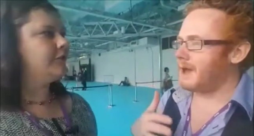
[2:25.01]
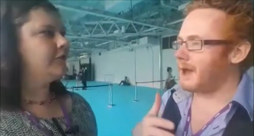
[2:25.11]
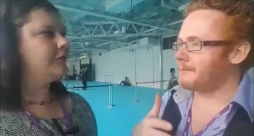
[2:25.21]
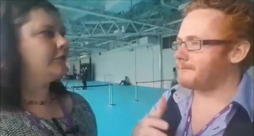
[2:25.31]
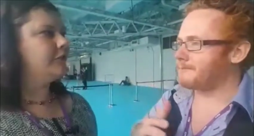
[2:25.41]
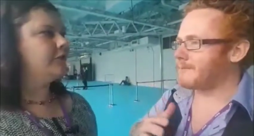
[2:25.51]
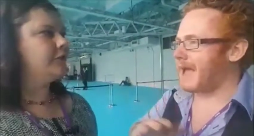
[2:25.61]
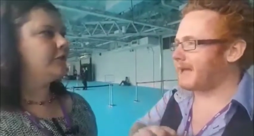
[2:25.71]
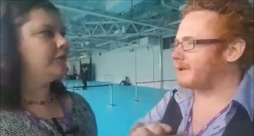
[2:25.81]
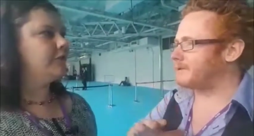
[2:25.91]
Speaker 1: um,
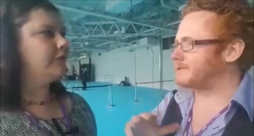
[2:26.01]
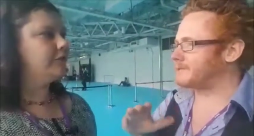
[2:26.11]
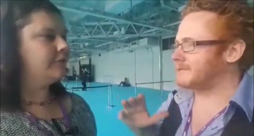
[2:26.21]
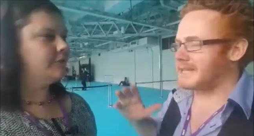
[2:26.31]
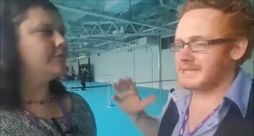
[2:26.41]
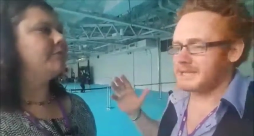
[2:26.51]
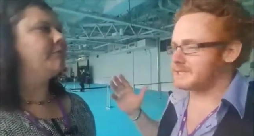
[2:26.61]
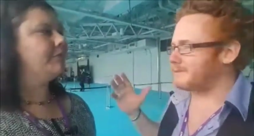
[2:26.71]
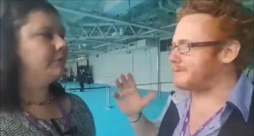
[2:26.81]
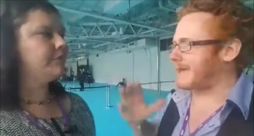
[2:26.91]
angles and
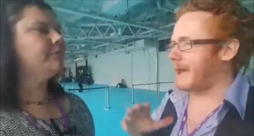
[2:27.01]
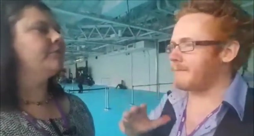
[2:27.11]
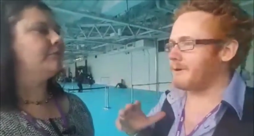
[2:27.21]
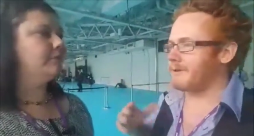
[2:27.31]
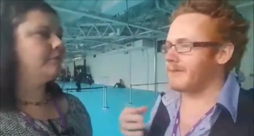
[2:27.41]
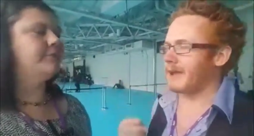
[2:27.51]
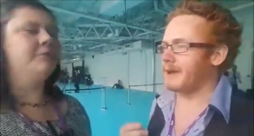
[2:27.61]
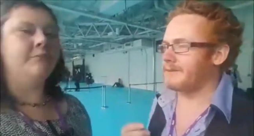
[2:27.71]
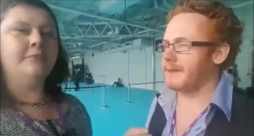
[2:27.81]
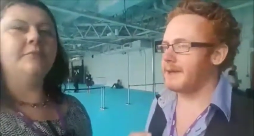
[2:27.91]
distance from the camera and that
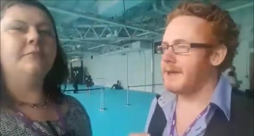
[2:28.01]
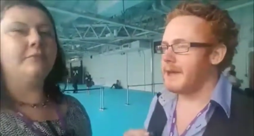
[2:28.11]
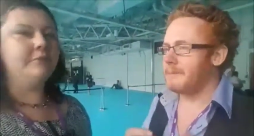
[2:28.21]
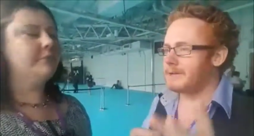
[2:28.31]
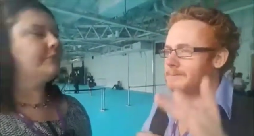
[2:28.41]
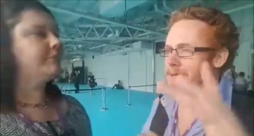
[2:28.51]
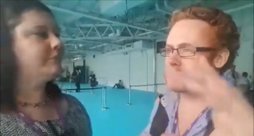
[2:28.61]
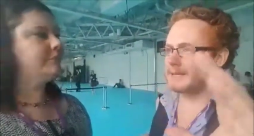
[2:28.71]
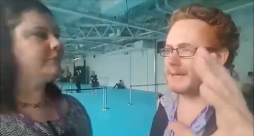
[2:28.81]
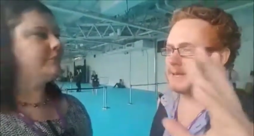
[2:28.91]
kind of thing. But it's
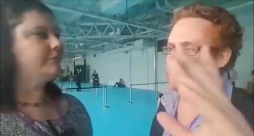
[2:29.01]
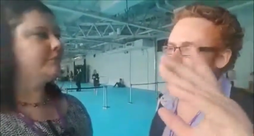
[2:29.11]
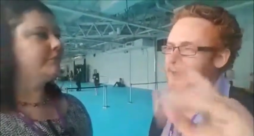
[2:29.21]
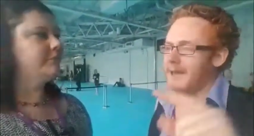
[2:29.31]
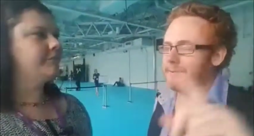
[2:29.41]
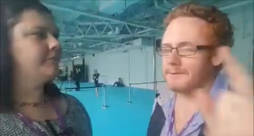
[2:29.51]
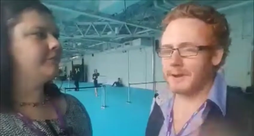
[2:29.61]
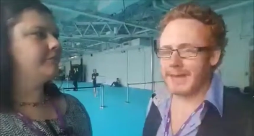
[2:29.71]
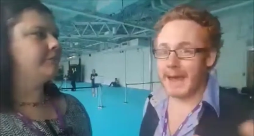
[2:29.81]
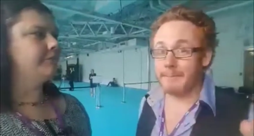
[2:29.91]
basically if you've
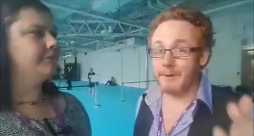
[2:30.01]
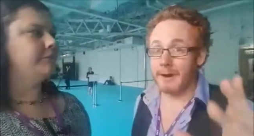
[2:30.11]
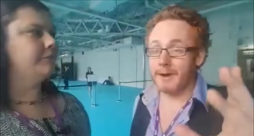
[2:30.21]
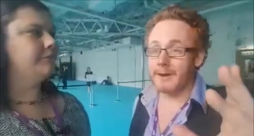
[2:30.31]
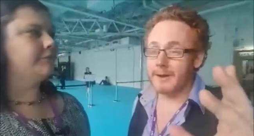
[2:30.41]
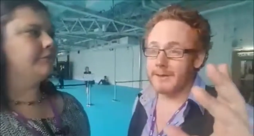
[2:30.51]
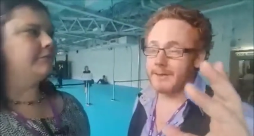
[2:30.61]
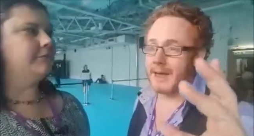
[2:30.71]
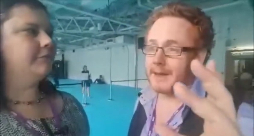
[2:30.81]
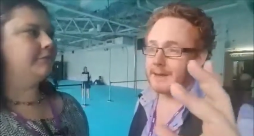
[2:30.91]
got a camera,
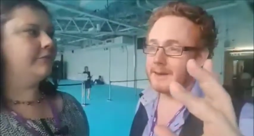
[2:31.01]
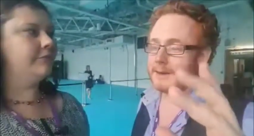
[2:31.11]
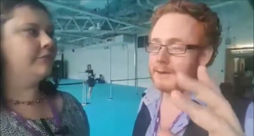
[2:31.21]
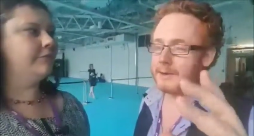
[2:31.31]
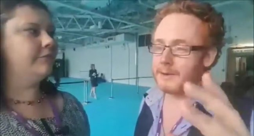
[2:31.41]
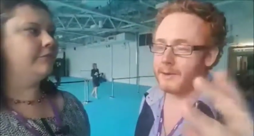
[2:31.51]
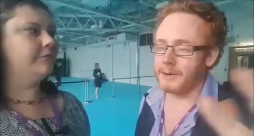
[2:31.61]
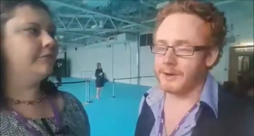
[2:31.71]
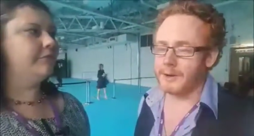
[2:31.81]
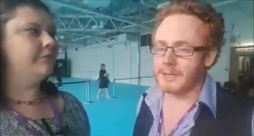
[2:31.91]
then
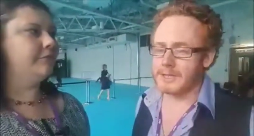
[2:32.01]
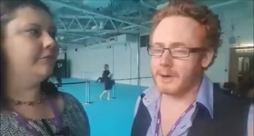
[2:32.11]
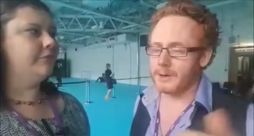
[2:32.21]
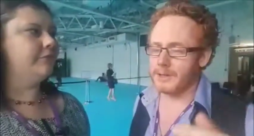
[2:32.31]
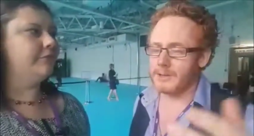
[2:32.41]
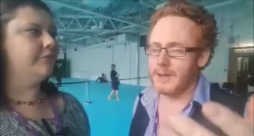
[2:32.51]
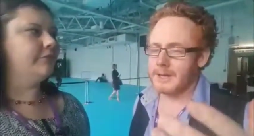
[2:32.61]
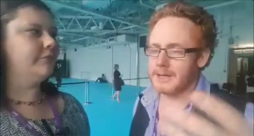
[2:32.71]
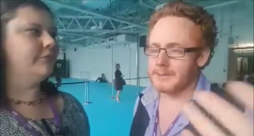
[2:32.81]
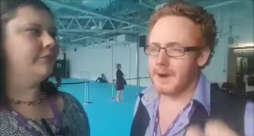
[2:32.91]
on your on your on
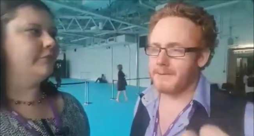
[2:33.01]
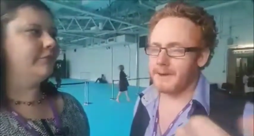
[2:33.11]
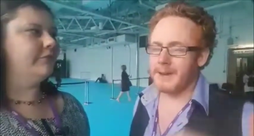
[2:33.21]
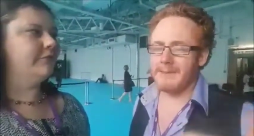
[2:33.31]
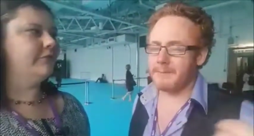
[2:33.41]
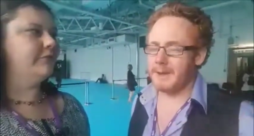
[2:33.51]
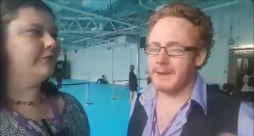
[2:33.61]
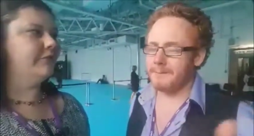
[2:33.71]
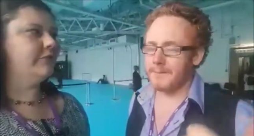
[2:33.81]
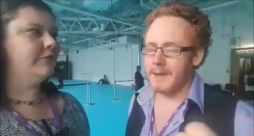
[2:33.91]
your smartphone, either
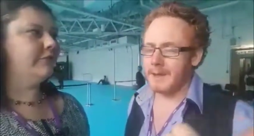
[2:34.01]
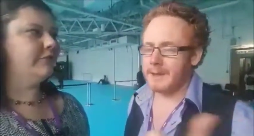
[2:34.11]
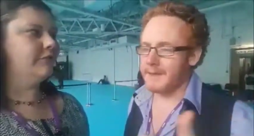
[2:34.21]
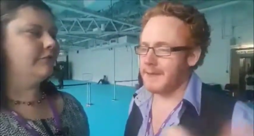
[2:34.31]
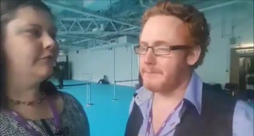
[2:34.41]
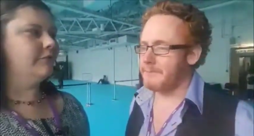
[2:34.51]
be it like the,